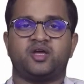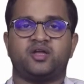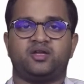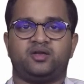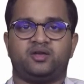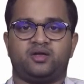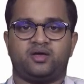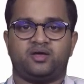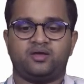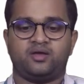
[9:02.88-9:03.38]

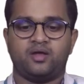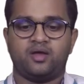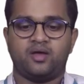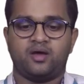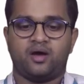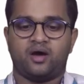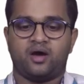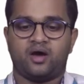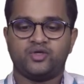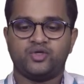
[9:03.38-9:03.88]
tetani
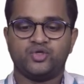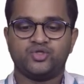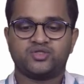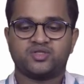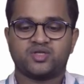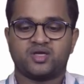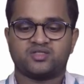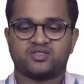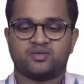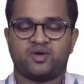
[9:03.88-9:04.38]
are
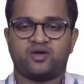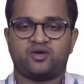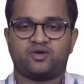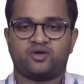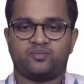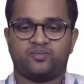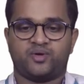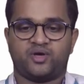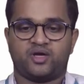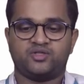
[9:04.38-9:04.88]
used as a
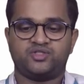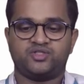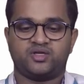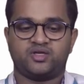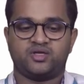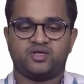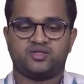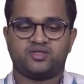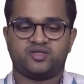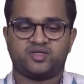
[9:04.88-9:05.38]

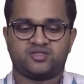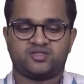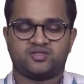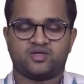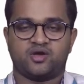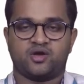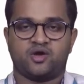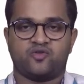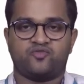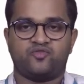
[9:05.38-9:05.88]
microbiological
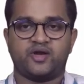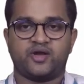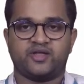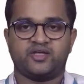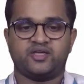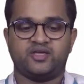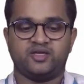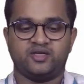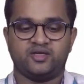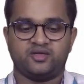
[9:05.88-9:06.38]
test of
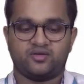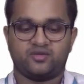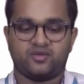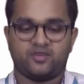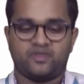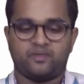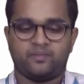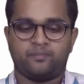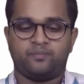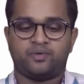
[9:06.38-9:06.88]
dry heat.
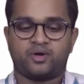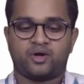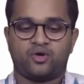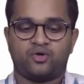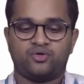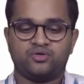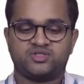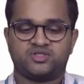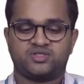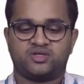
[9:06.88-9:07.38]
Even
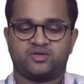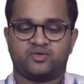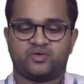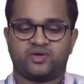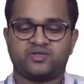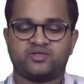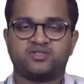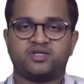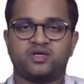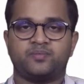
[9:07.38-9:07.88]
Brown's
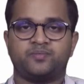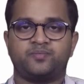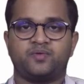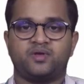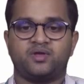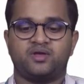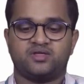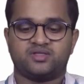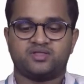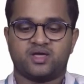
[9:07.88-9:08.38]
test
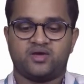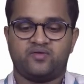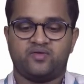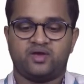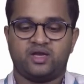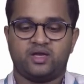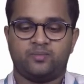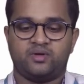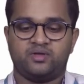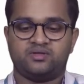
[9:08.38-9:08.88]
tip is
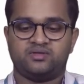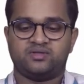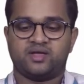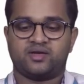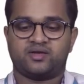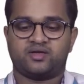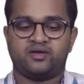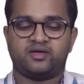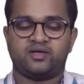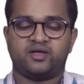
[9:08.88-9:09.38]
available
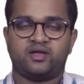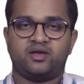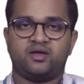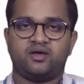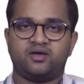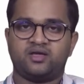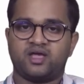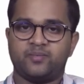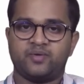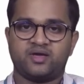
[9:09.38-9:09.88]
that contain
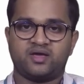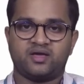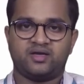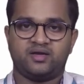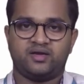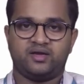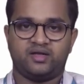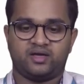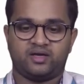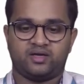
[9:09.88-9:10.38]
a chemical
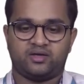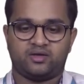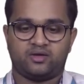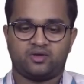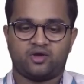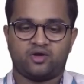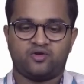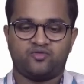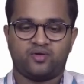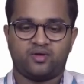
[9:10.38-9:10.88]
indicator
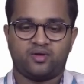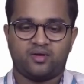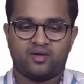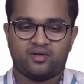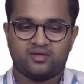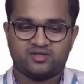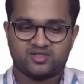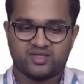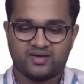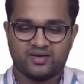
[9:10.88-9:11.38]
of
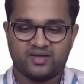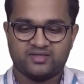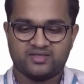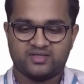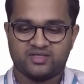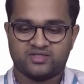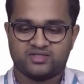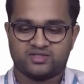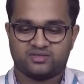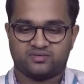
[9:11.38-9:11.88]

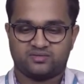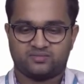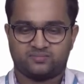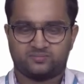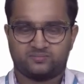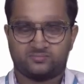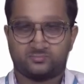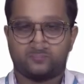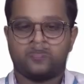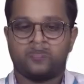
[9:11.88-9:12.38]
sterilization.
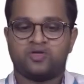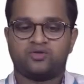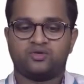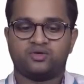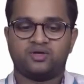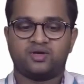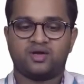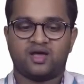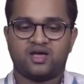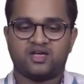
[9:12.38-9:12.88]
Coming
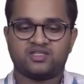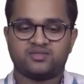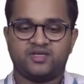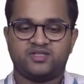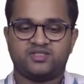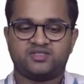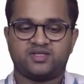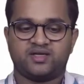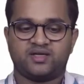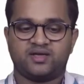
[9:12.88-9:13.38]
to glass
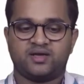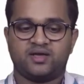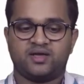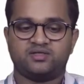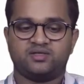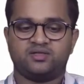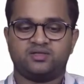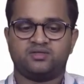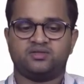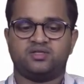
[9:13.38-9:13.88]
bead
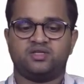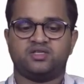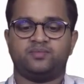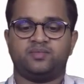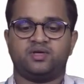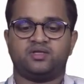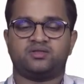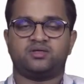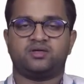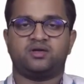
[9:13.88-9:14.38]
sterilizer, this
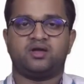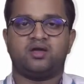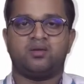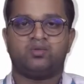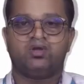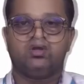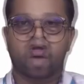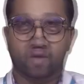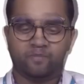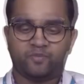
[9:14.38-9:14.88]

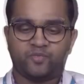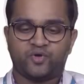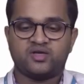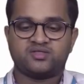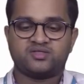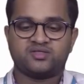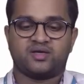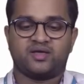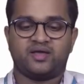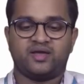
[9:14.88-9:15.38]
method
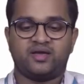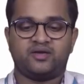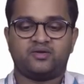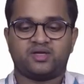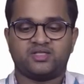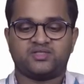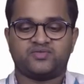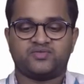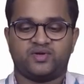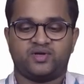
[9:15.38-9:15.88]
employs a heat
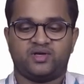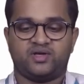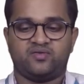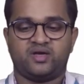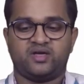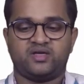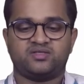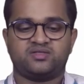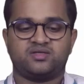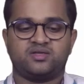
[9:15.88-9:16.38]
transfer
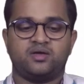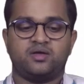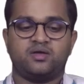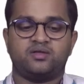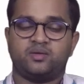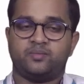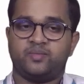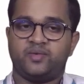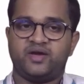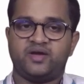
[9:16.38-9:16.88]
device.
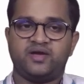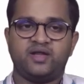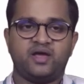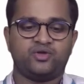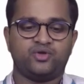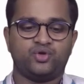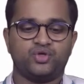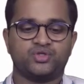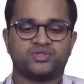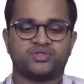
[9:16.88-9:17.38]
The media
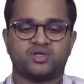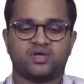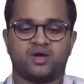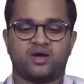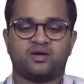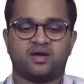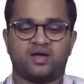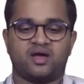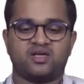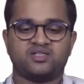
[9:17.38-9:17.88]
used
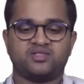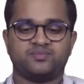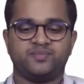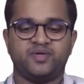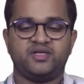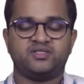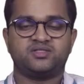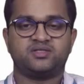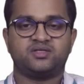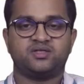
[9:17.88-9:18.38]
are glass
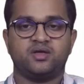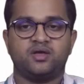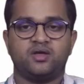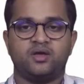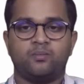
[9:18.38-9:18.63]
beads,